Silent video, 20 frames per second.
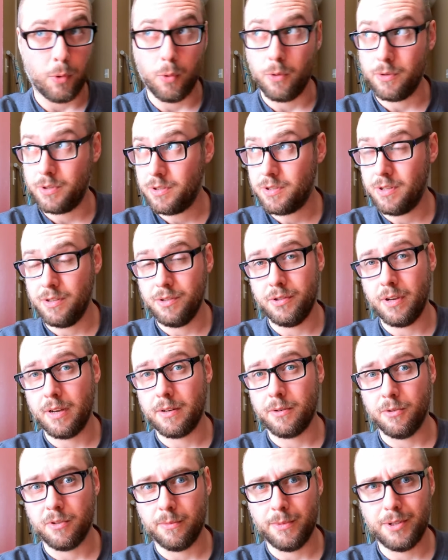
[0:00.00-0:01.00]
or just in
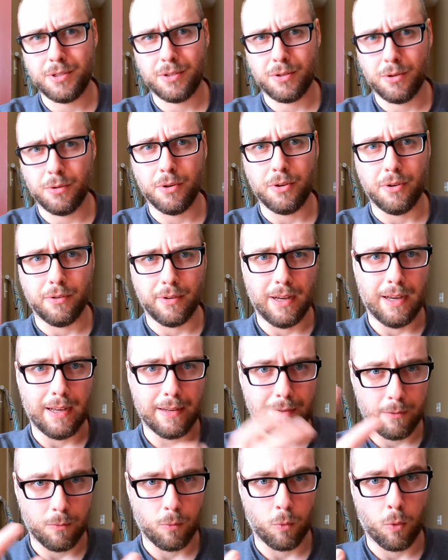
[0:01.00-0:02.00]
general to be sure you're
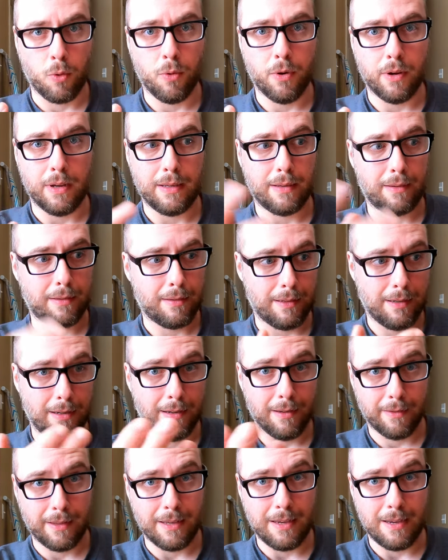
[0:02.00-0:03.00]
not ruining
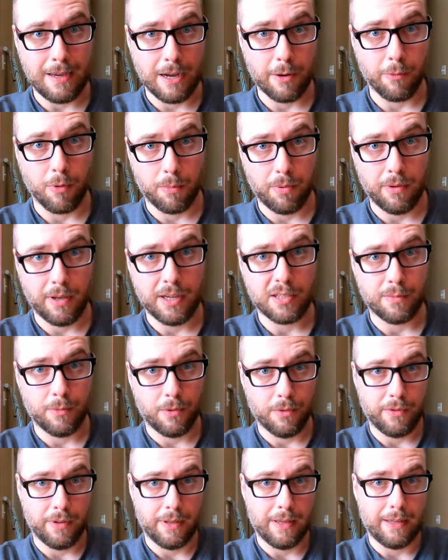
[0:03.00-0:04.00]
uh, the
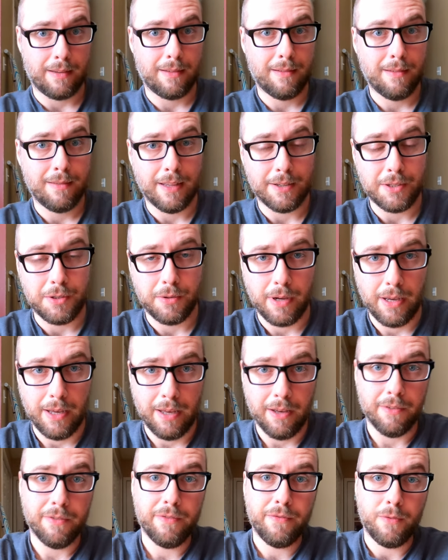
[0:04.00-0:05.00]
irreplaceable thing that you
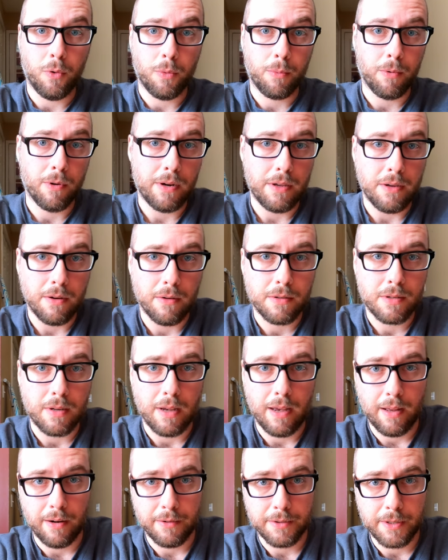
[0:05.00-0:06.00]
have for printing your
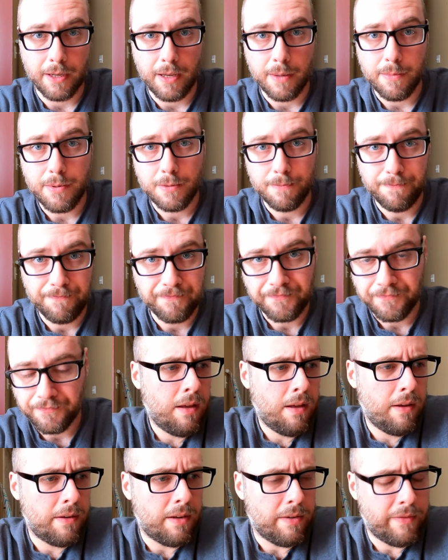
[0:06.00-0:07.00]
cyanotypes.
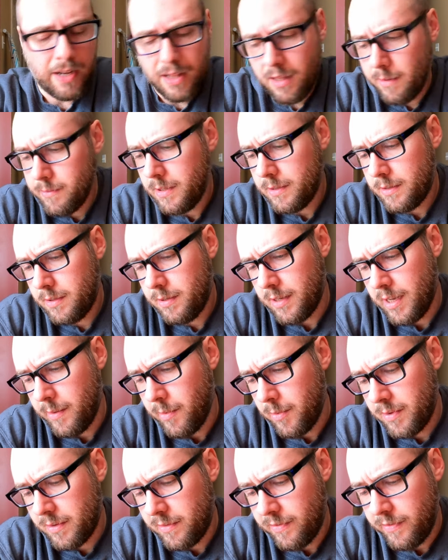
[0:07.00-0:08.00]
Development, I'm
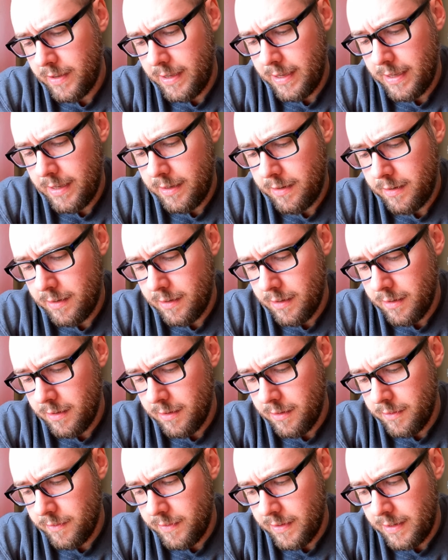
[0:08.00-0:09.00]
a big fan
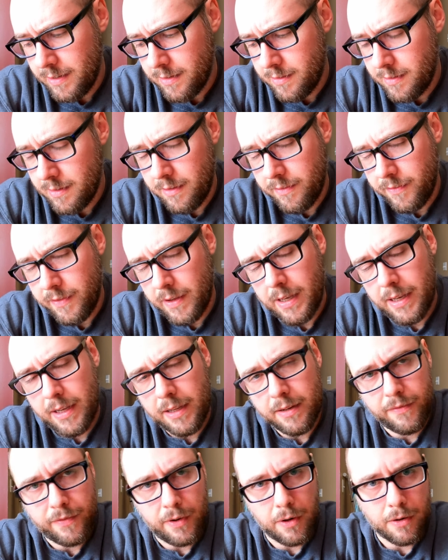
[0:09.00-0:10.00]
of an
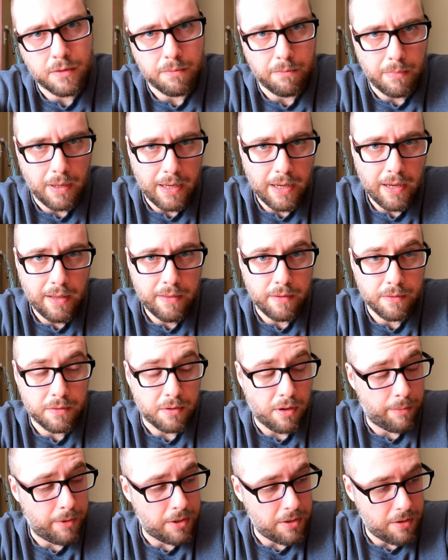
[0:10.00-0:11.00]
acidified first bath. You
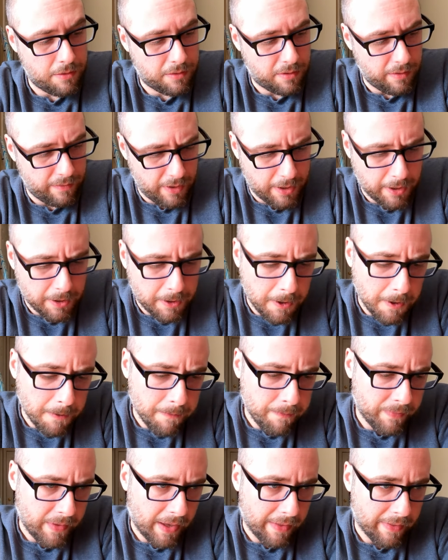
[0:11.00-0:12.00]
saw me use the
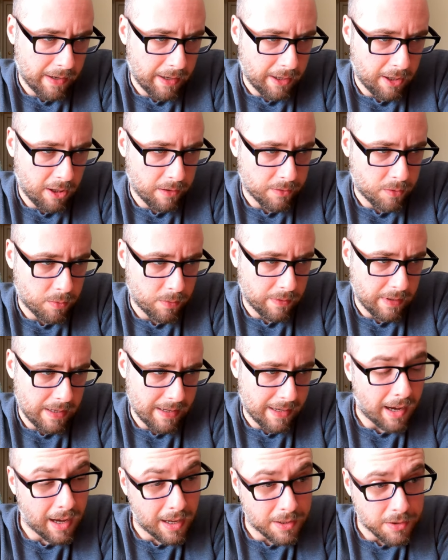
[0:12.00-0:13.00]
vinegar. I think it helps with the
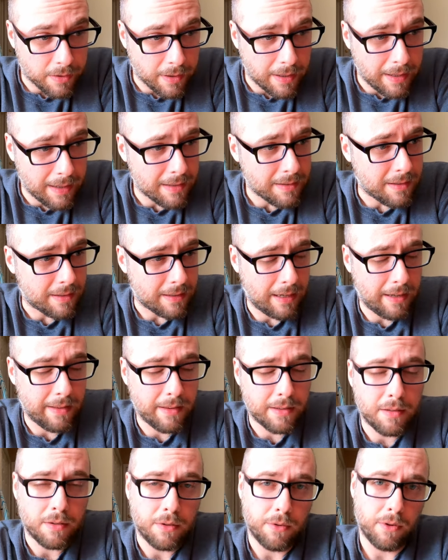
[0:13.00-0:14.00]
contrast. Again,
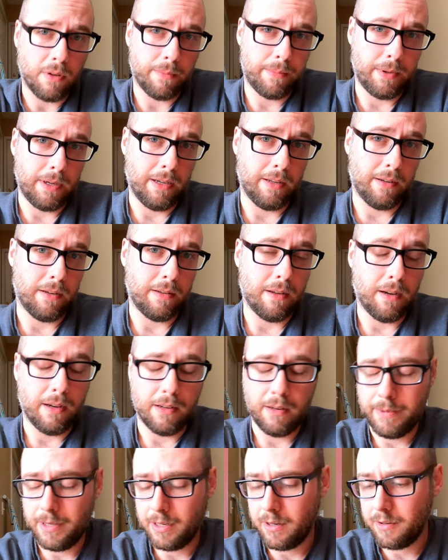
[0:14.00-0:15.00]
this is going to depend, uh,
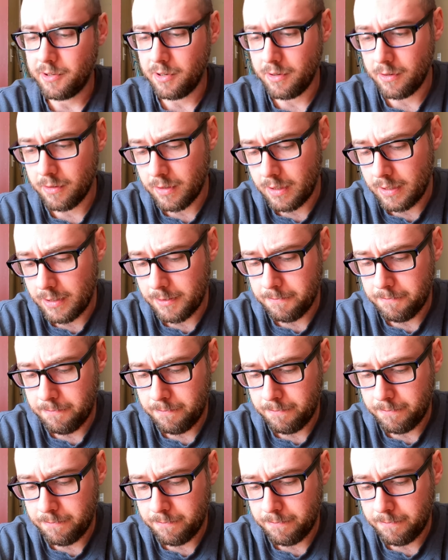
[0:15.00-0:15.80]
depend on your uh,